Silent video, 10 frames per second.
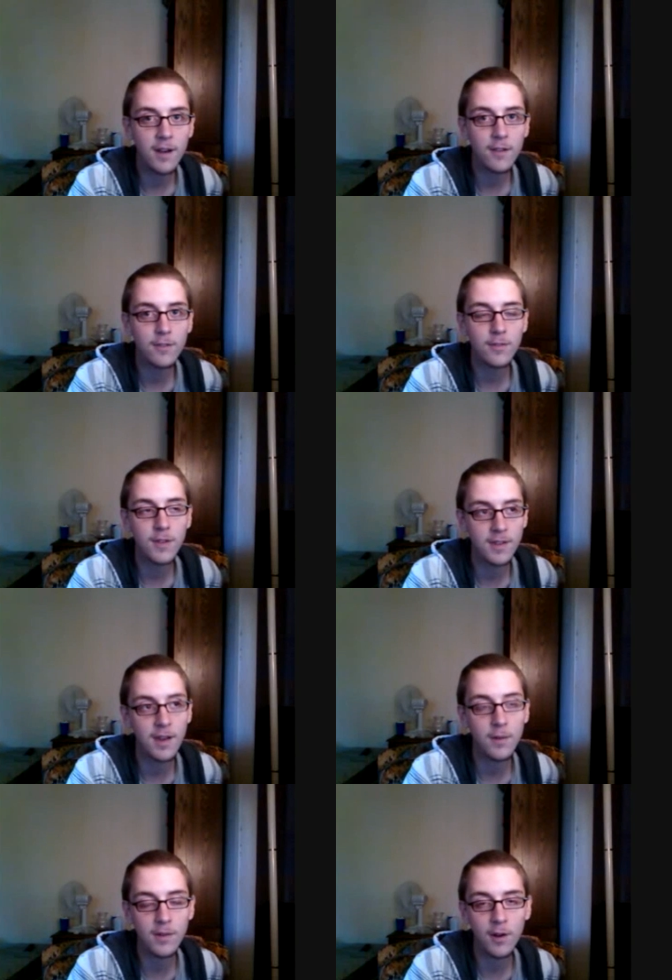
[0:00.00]
stuff, because
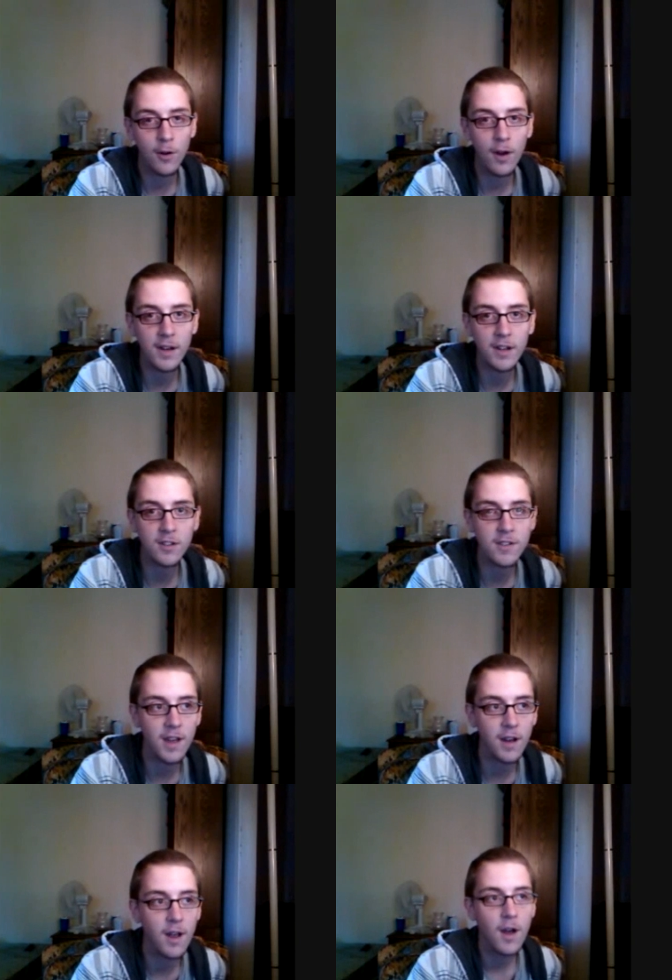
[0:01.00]
that was her idea. She
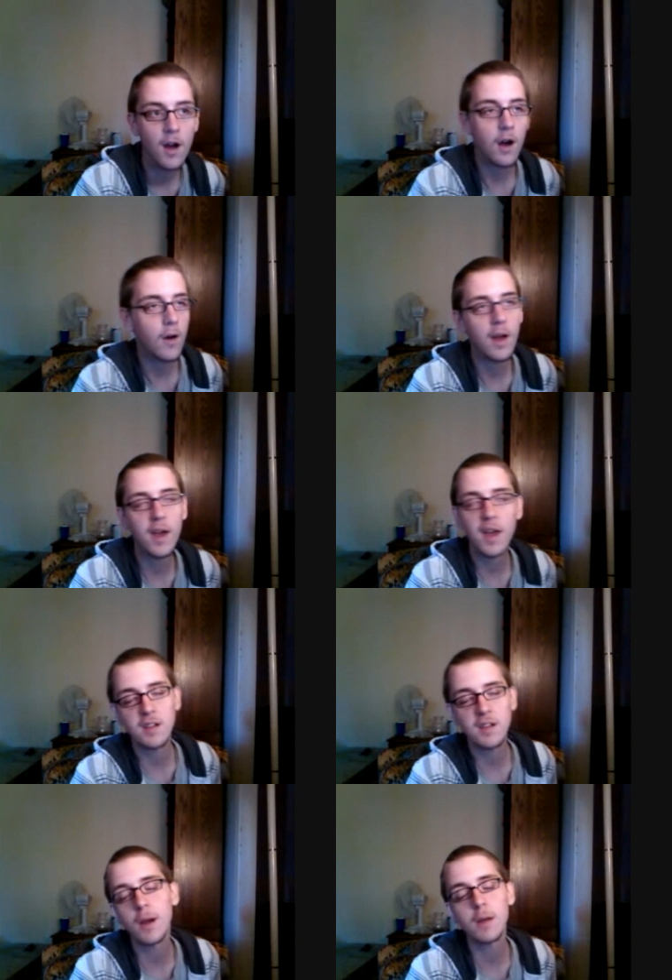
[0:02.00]
said, oh, I
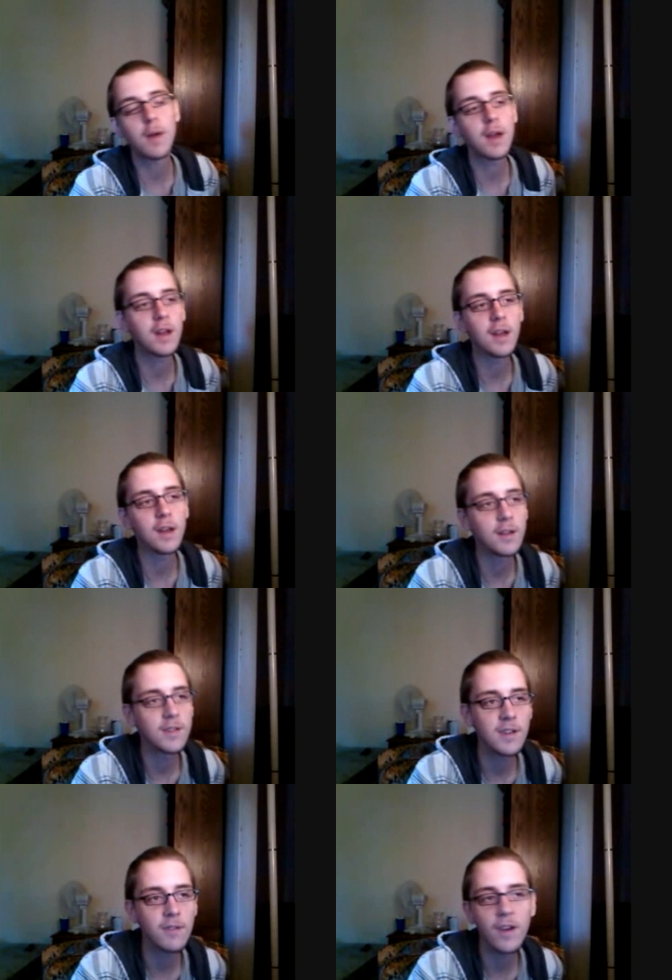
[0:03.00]
hate spray painting
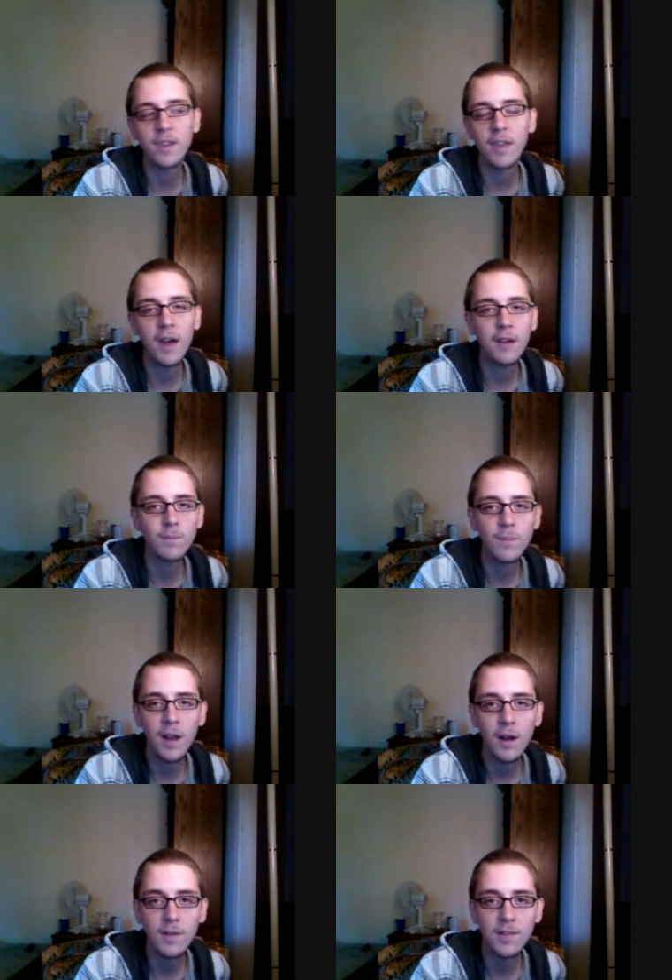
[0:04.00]
and stuff like that.
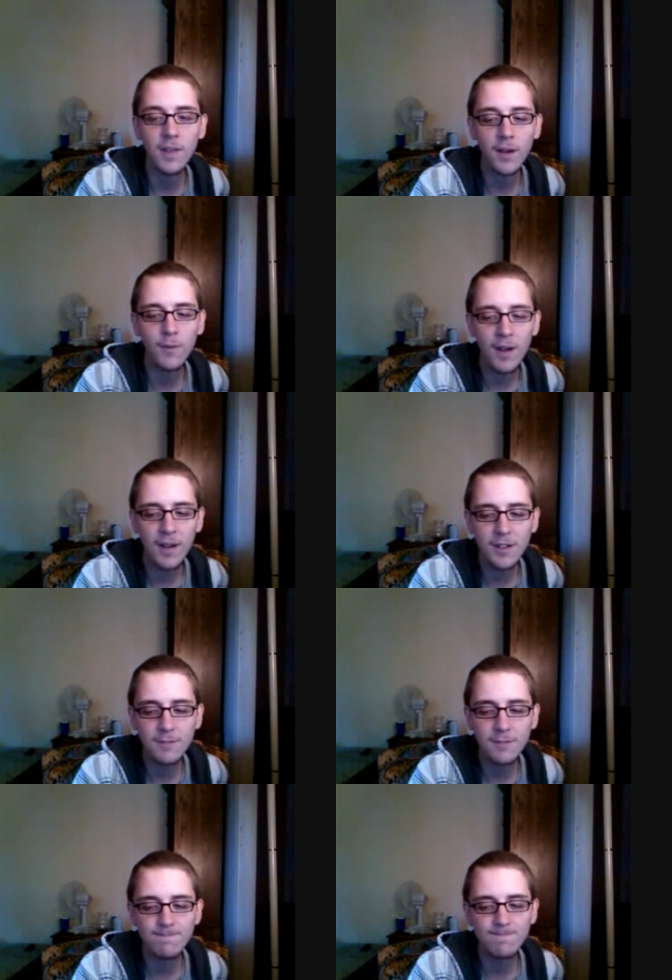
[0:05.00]
And I was like,
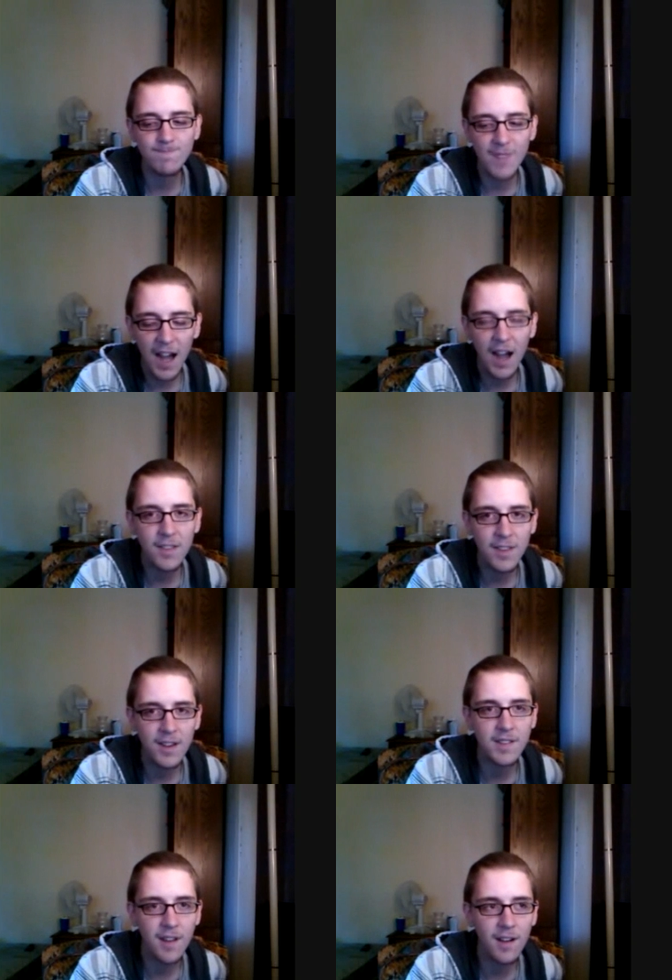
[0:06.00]
well, I
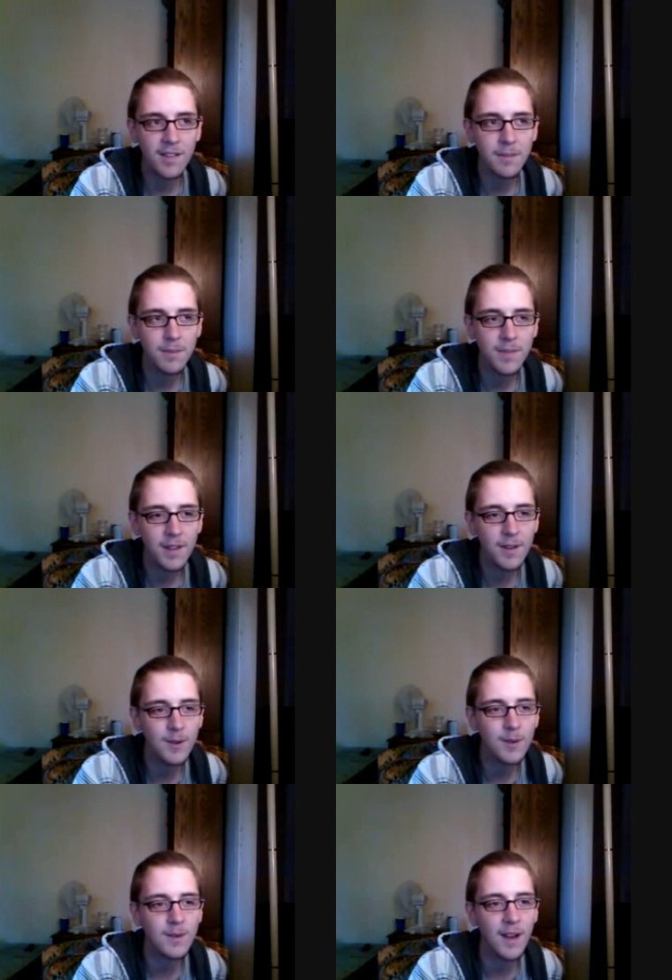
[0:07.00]
think it's awesome,
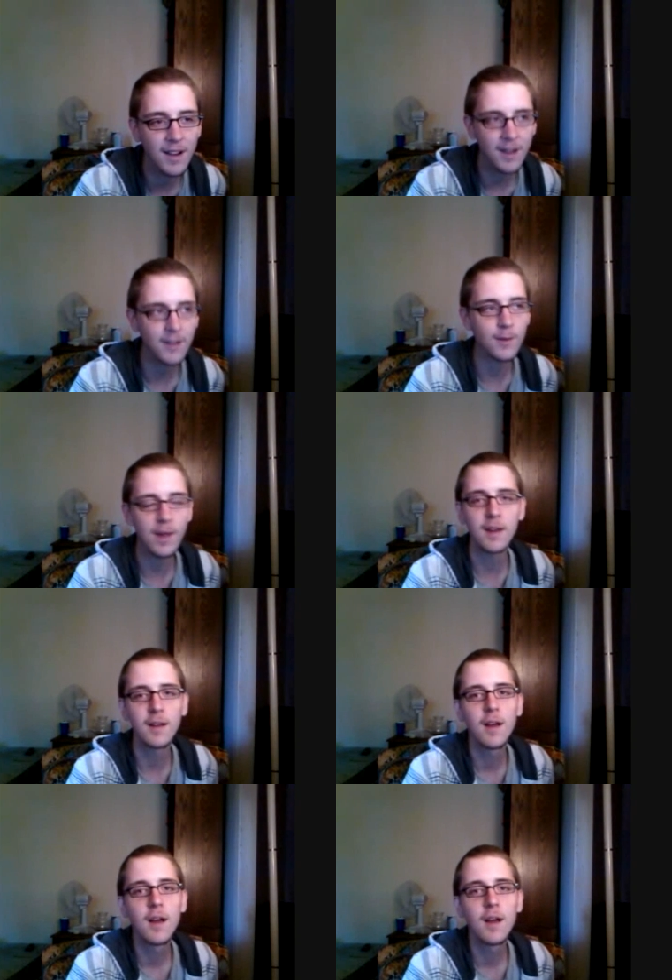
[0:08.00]
so not going to do that.